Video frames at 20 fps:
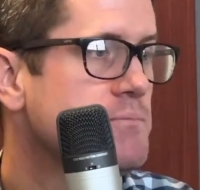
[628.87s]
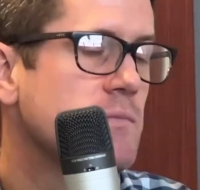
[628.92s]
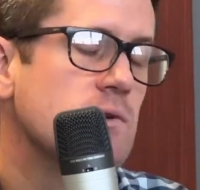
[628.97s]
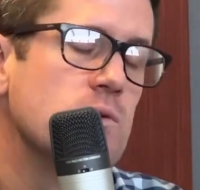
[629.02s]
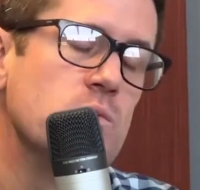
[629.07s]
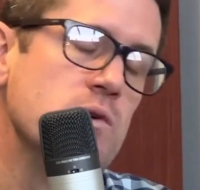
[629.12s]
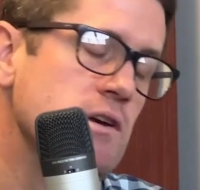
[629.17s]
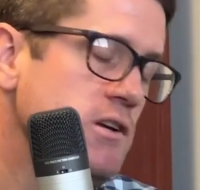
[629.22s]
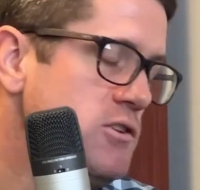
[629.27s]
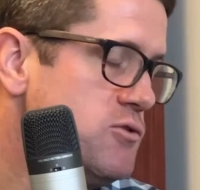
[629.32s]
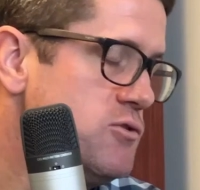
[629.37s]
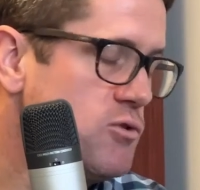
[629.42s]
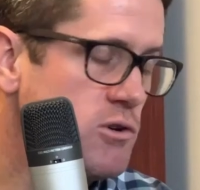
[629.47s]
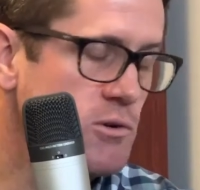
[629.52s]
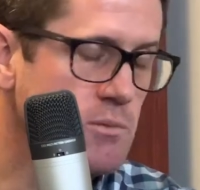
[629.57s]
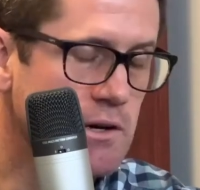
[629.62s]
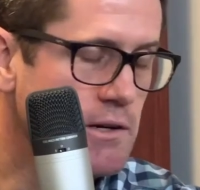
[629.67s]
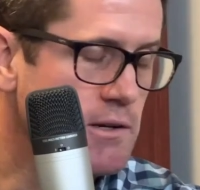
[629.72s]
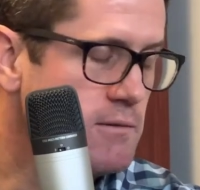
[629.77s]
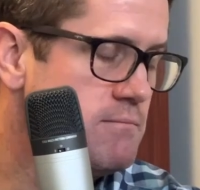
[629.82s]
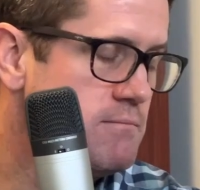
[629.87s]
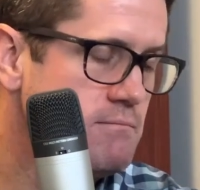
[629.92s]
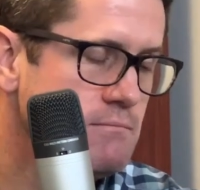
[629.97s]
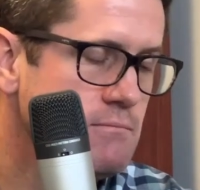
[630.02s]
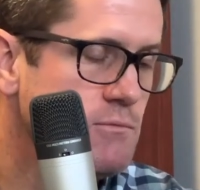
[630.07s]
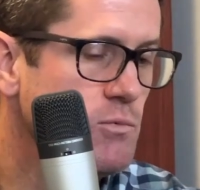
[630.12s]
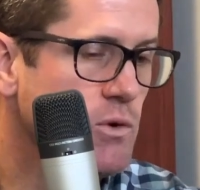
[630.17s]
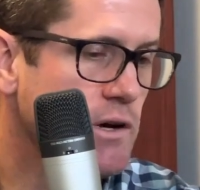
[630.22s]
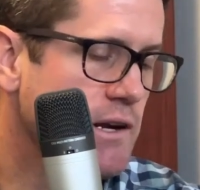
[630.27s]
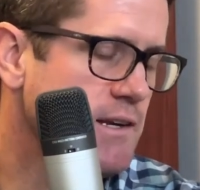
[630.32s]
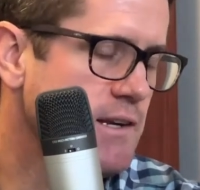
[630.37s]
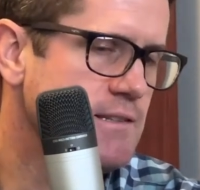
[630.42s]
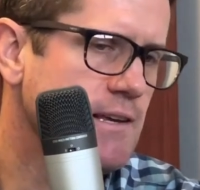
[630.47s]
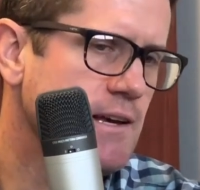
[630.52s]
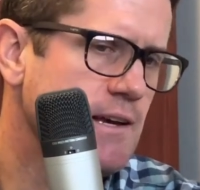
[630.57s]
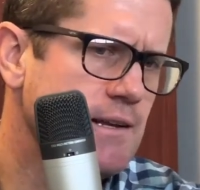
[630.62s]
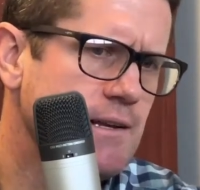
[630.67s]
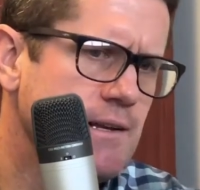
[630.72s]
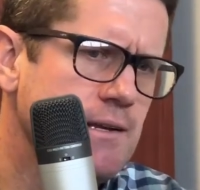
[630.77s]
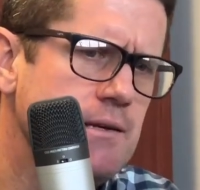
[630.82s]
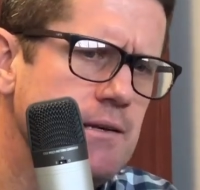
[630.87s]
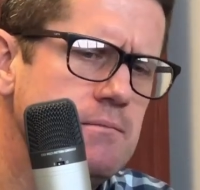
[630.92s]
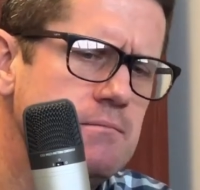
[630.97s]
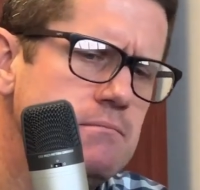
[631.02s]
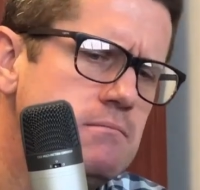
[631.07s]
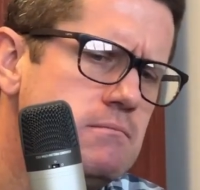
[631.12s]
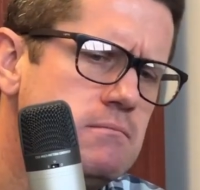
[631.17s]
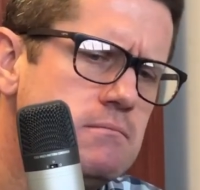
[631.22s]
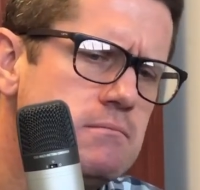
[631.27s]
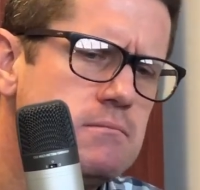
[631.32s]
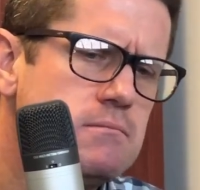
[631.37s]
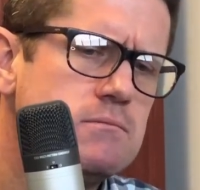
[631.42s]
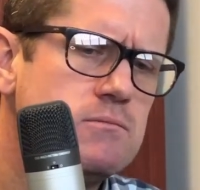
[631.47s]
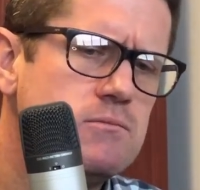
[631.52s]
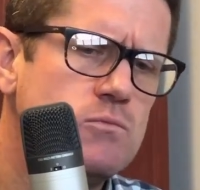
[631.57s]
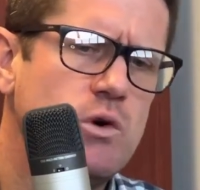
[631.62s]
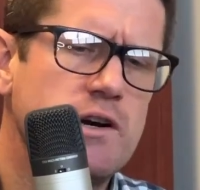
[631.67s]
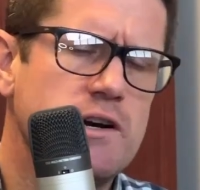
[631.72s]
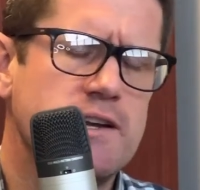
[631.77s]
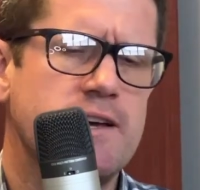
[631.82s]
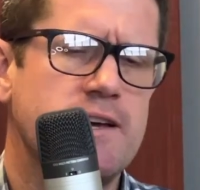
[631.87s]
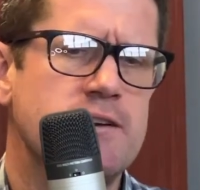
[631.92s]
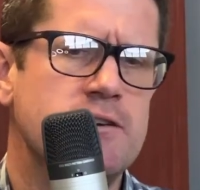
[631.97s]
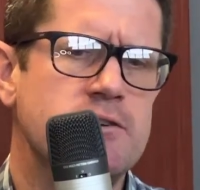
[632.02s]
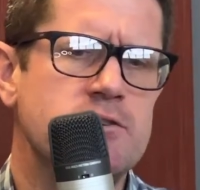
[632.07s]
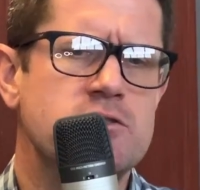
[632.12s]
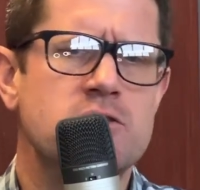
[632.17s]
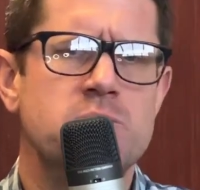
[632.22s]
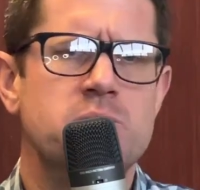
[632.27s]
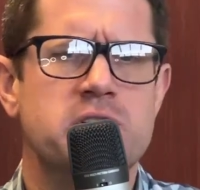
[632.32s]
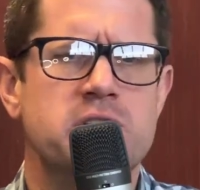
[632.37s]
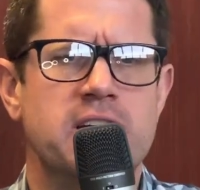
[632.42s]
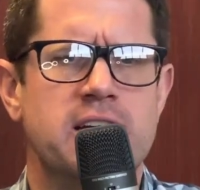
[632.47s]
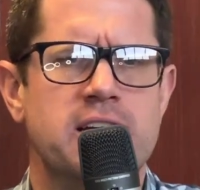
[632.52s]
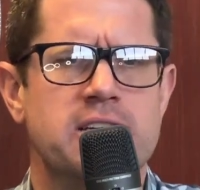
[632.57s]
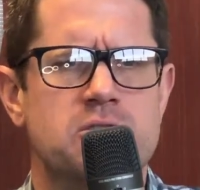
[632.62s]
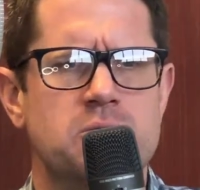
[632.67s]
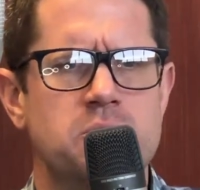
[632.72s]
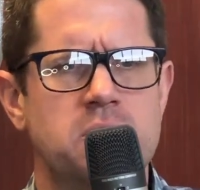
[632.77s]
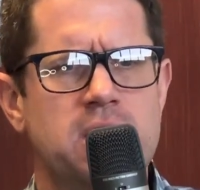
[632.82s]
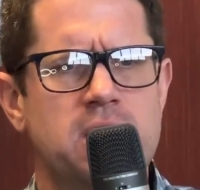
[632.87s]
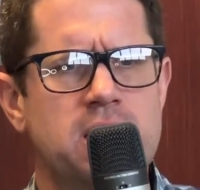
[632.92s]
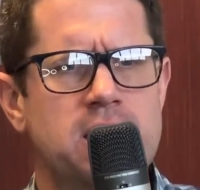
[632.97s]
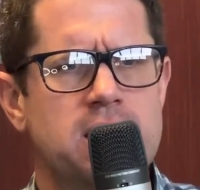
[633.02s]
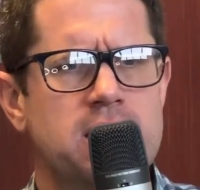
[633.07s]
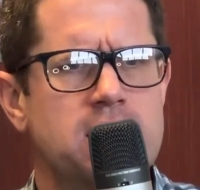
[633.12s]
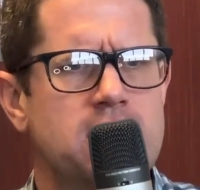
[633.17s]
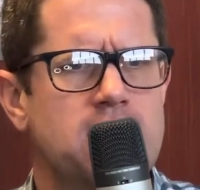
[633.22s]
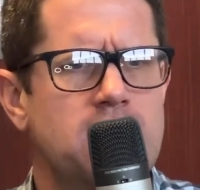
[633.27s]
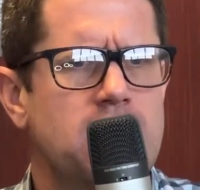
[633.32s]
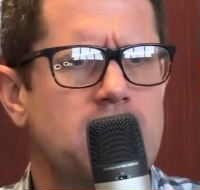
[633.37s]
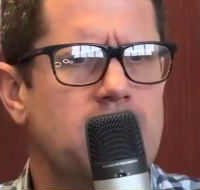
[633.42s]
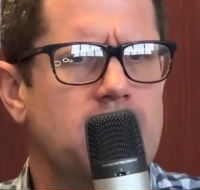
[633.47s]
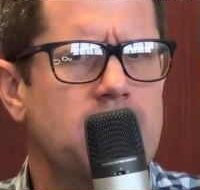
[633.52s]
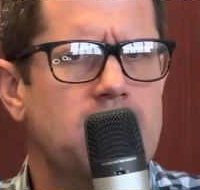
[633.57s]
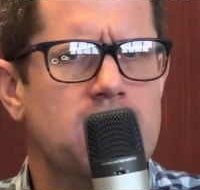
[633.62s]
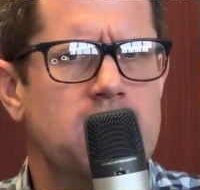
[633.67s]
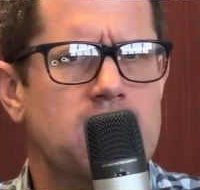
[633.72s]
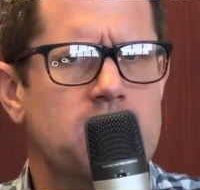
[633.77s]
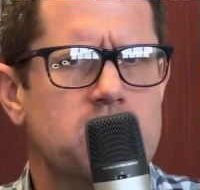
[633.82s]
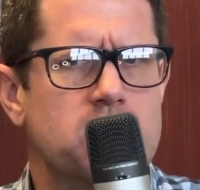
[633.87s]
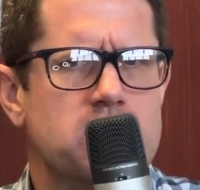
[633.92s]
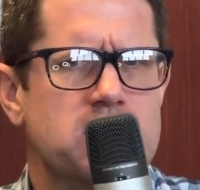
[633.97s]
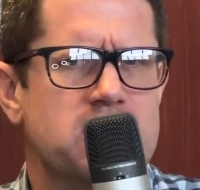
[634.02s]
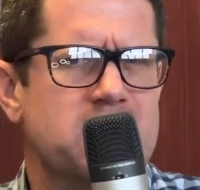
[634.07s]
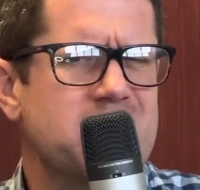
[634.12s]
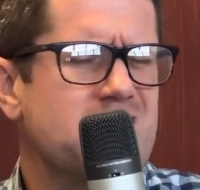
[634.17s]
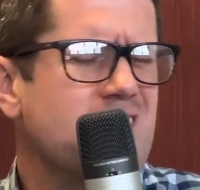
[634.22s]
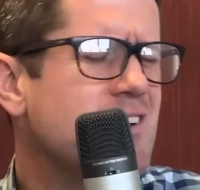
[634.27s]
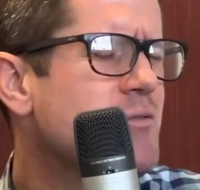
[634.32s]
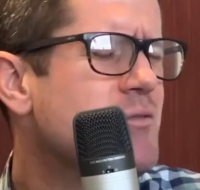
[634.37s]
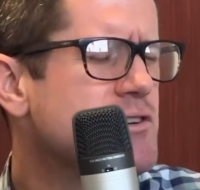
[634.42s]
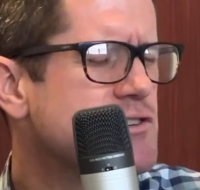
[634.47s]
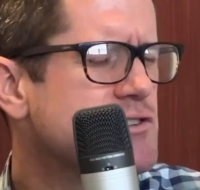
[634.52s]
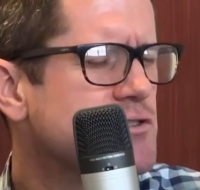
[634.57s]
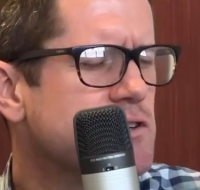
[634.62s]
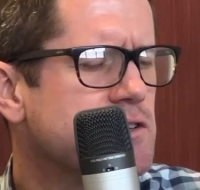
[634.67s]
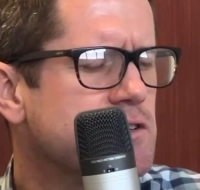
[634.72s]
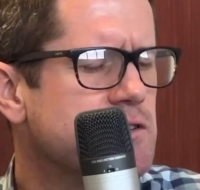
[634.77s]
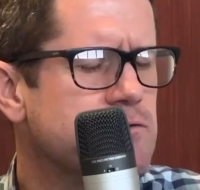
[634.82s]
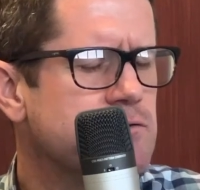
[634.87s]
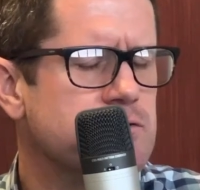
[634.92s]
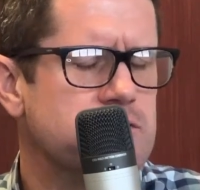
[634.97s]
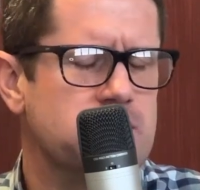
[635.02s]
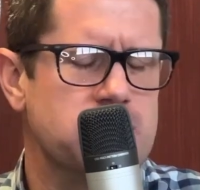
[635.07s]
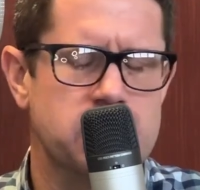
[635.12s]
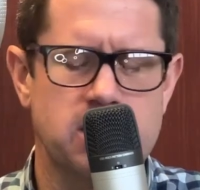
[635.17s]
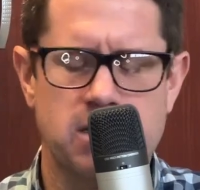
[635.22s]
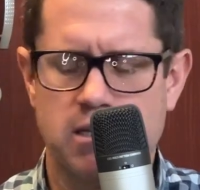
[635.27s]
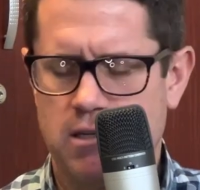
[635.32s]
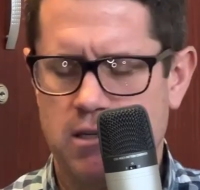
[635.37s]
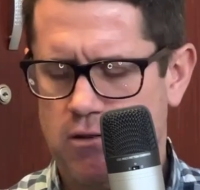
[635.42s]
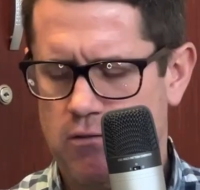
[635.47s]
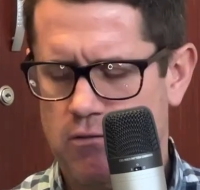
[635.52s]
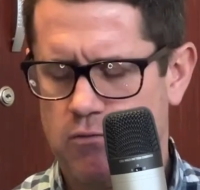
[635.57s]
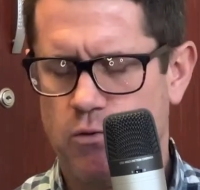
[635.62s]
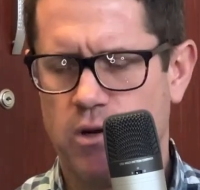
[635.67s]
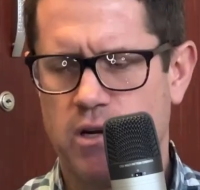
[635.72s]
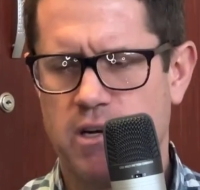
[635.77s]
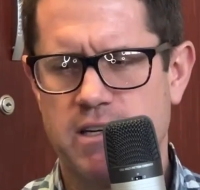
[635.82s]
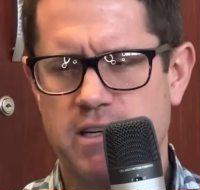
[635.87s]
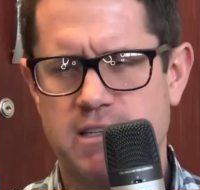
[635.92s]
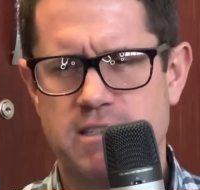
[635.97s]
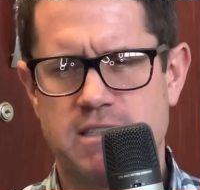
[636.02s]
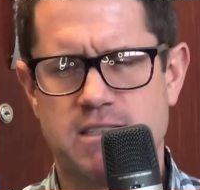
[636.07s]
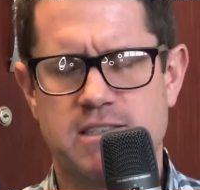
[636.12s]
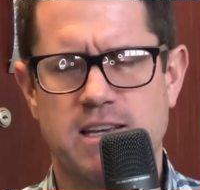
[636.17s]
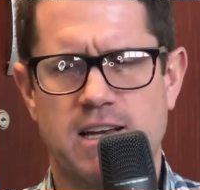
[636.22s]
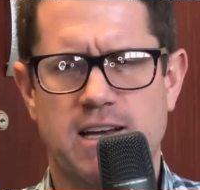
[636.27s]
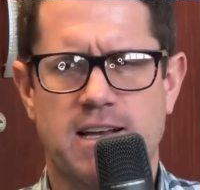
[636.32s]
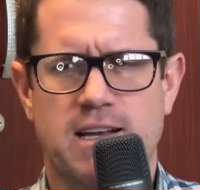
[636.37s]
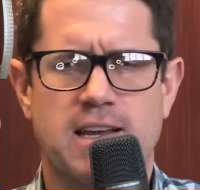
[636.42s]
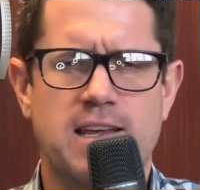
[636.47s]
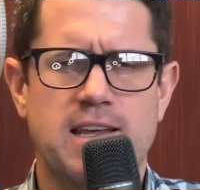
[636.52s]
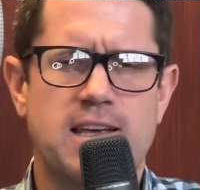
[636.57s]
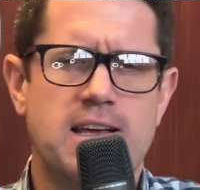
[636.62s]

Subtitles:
We can talk about what exactly one can interpret that to mean, because I think everybody's got a different idea of what it is exactly.